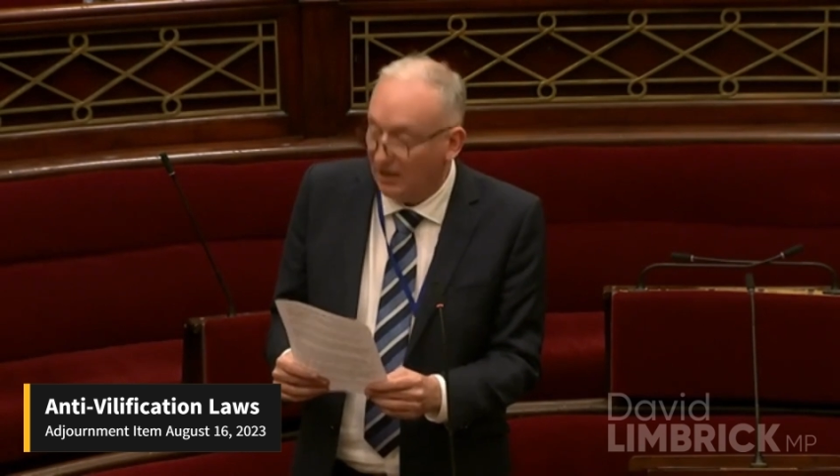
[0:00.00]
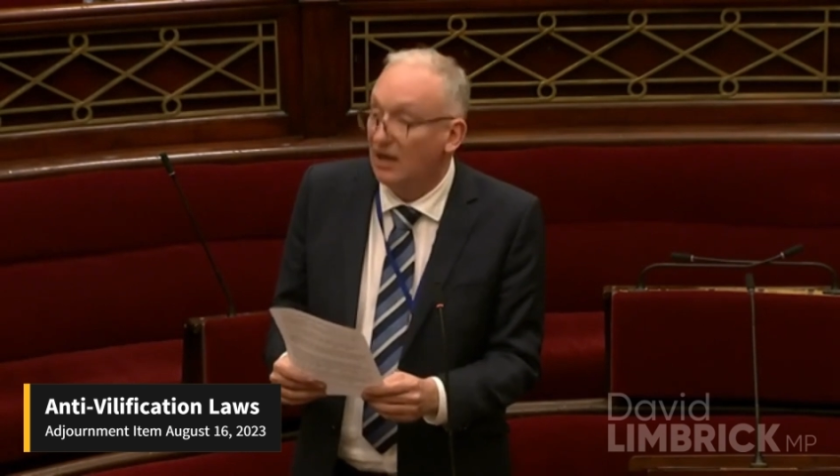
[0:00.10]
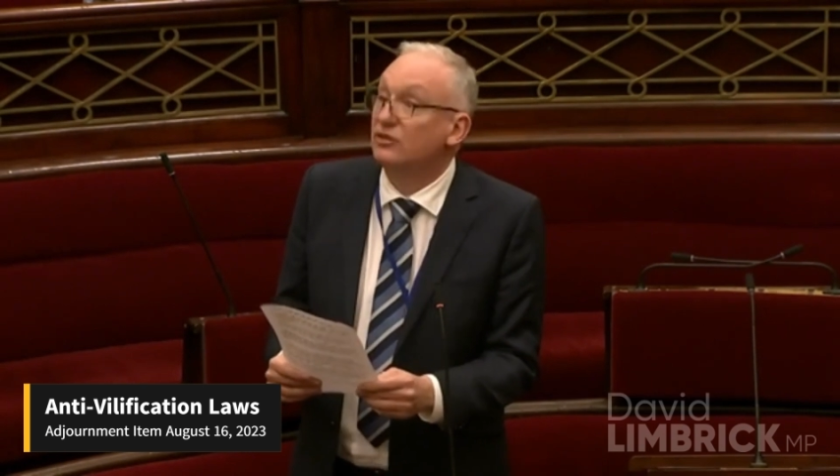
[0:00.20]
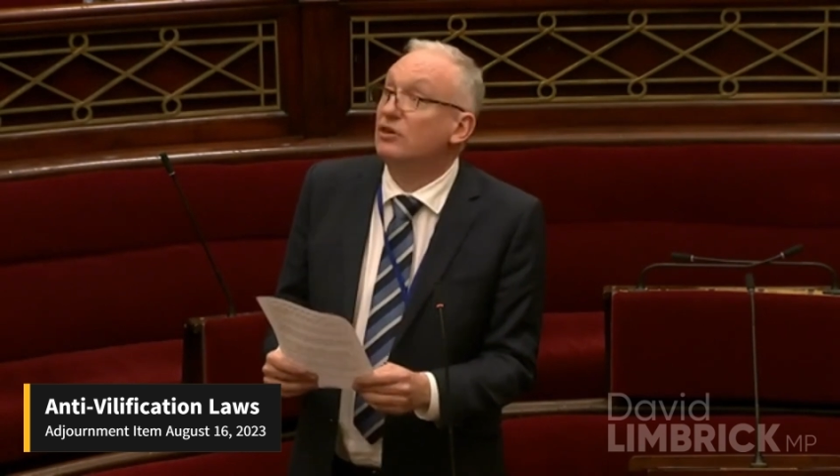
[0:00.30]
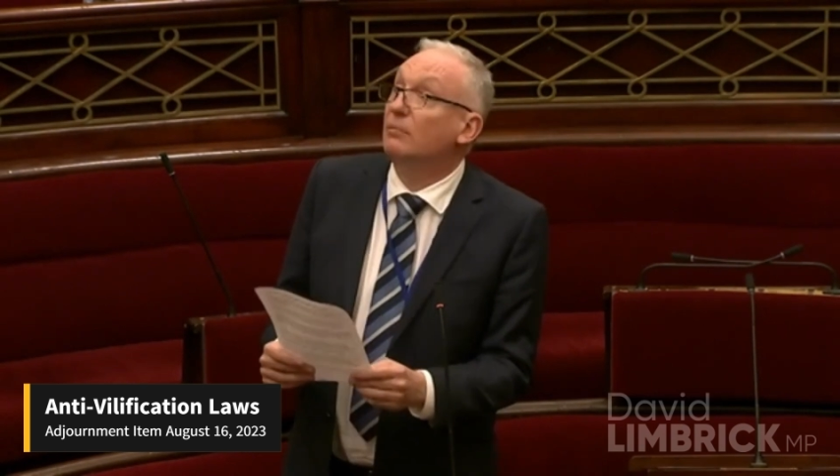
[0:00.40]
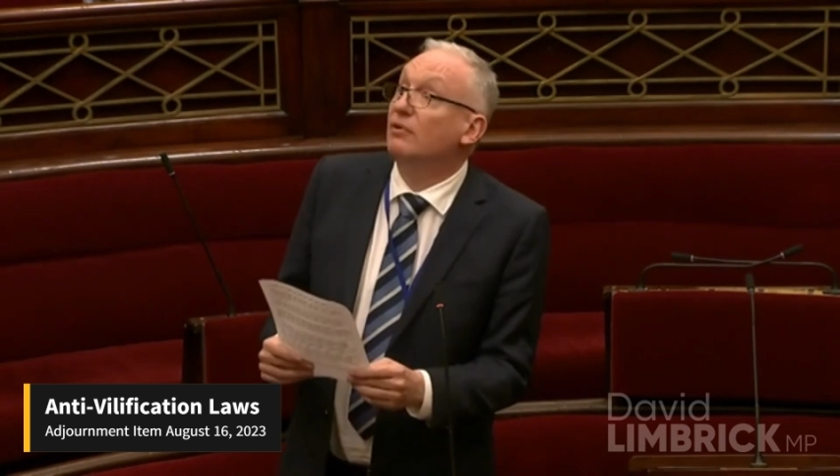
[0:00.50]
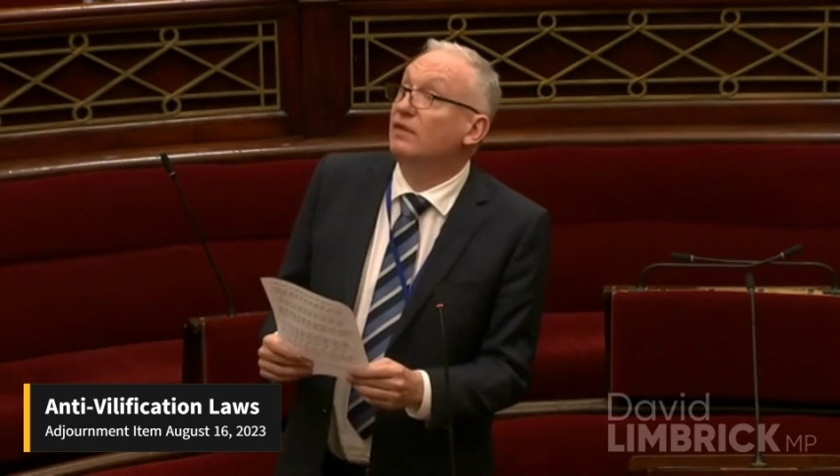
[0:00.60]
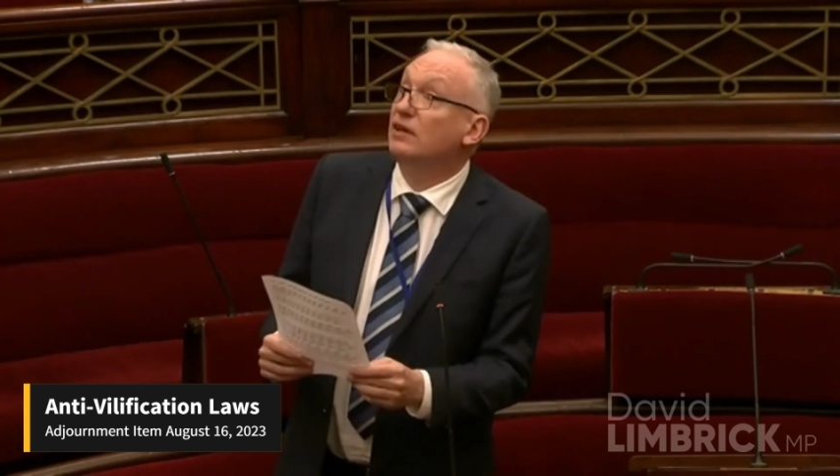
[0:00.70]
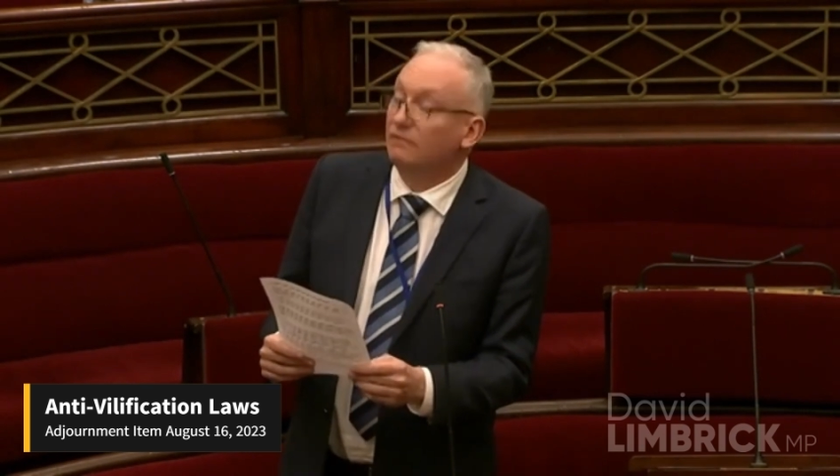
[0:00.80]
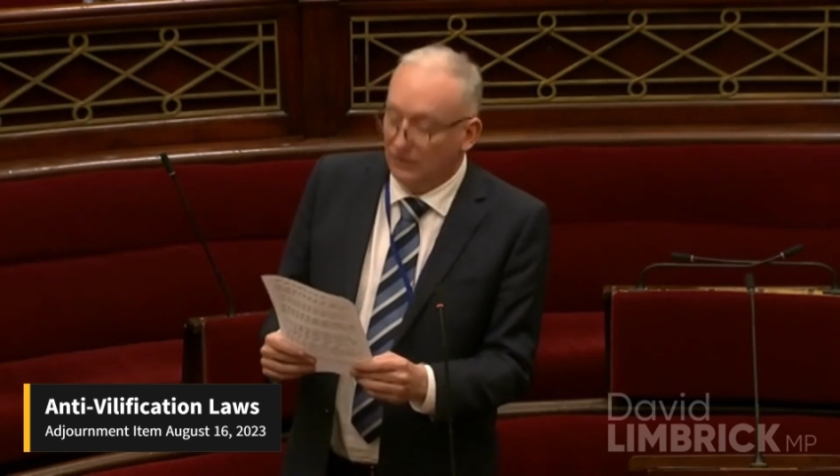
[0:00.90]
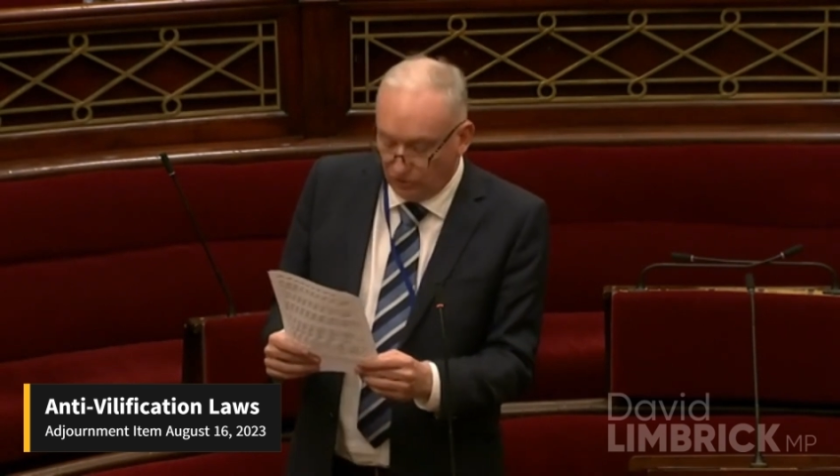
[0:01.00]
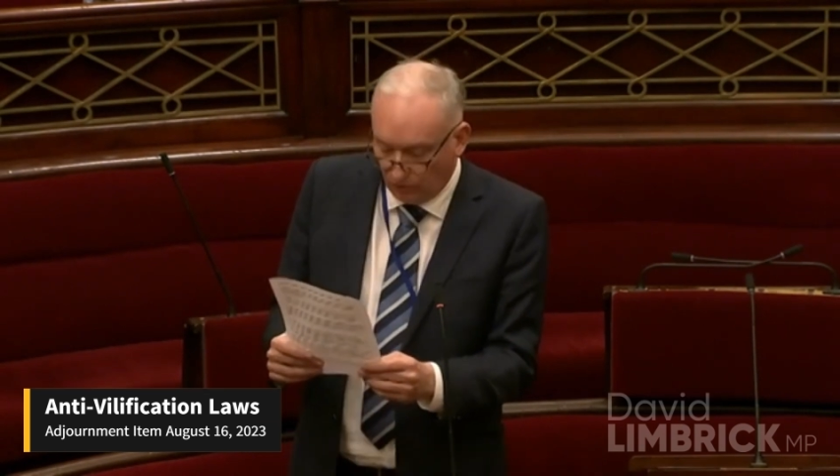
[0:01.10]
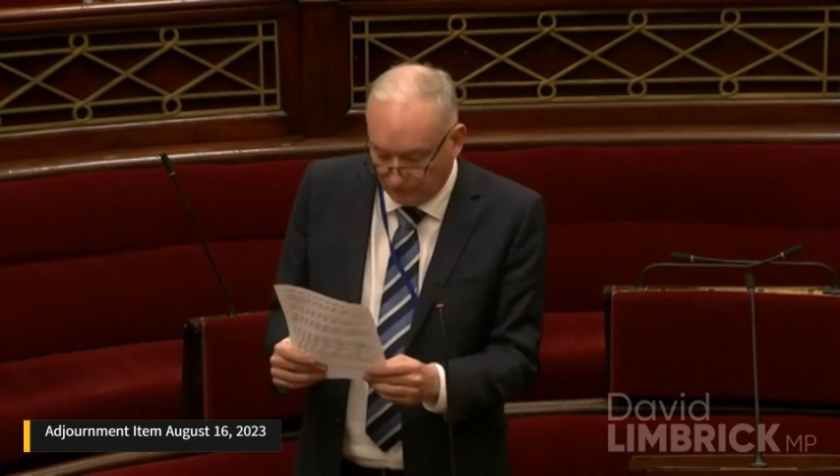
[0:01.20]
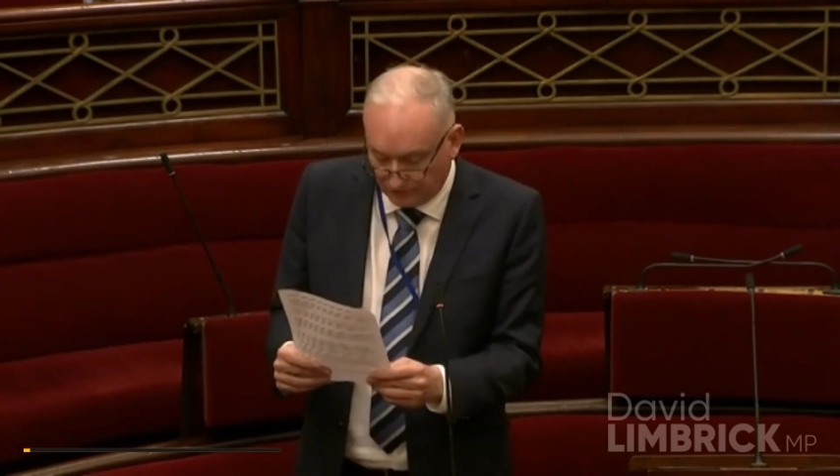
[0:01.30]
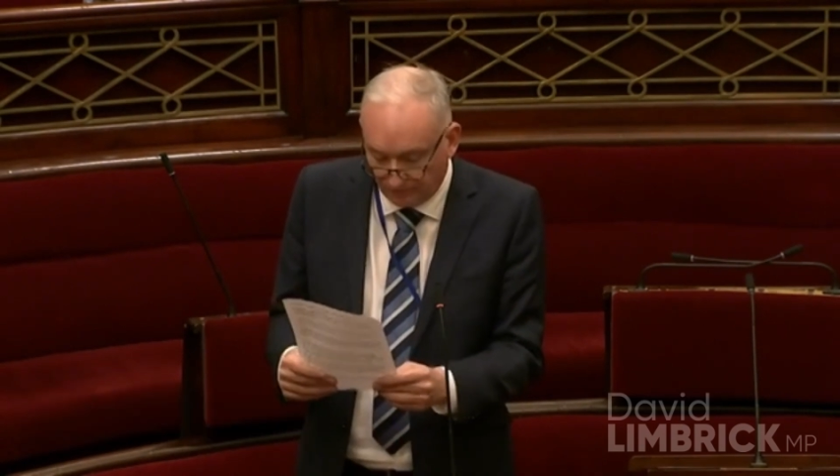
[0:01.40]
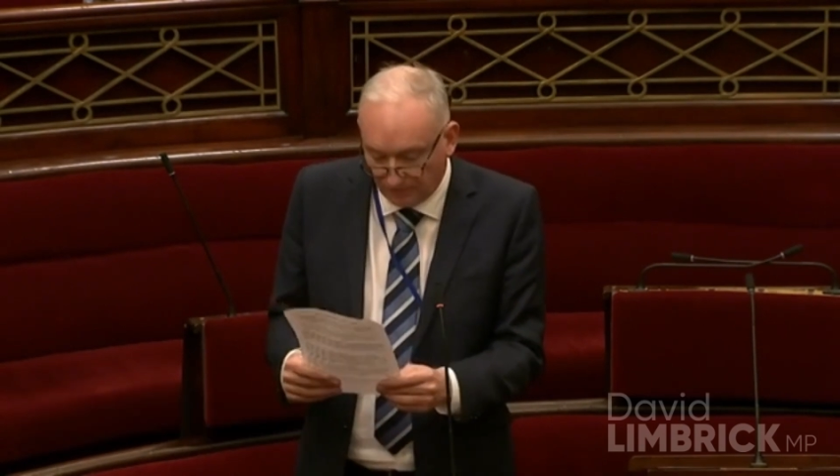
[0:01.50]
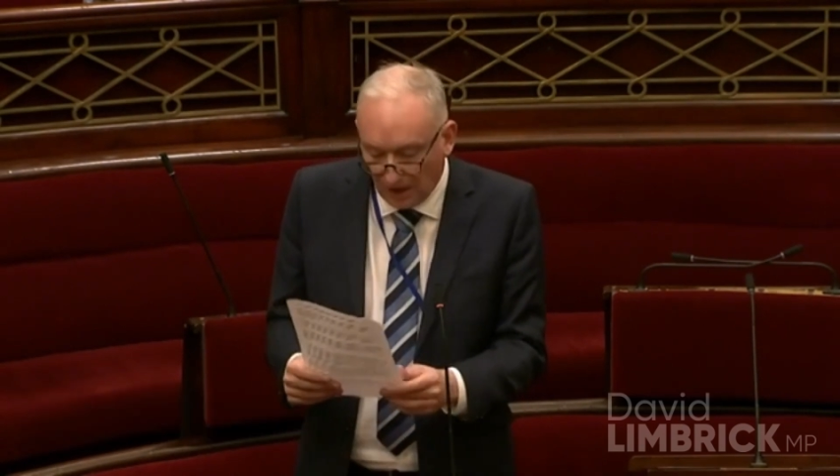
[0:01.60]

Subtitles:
large number of individuals.